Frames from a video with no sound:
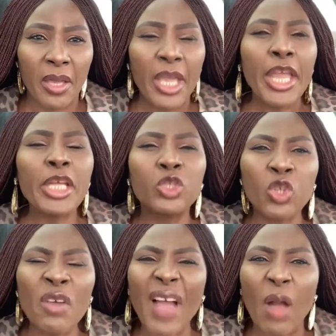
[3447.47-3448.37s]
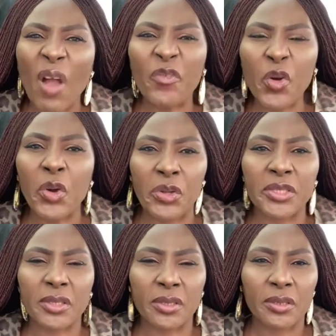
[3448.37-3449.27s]
It drove our
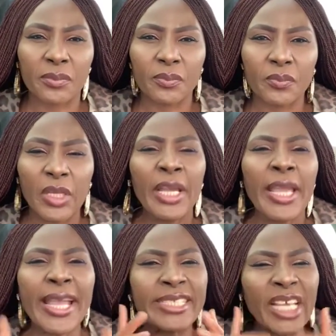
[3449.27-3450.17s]
focus. It